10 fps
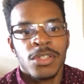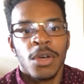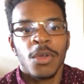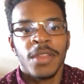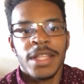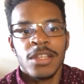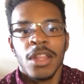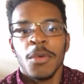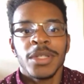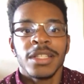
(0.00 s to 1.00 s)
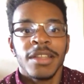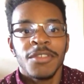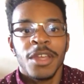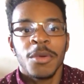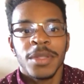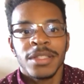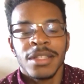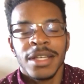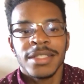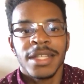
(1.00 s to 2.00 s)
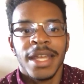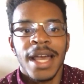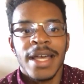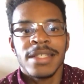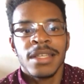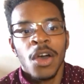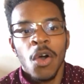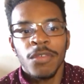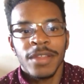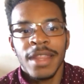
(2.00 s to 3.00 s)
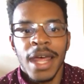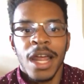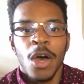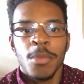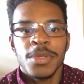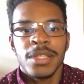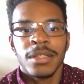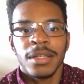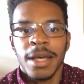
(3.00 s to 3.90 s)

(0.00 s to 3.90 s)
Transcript: So that's all I wanted to leave you here with today, guys. Hopefully that helps.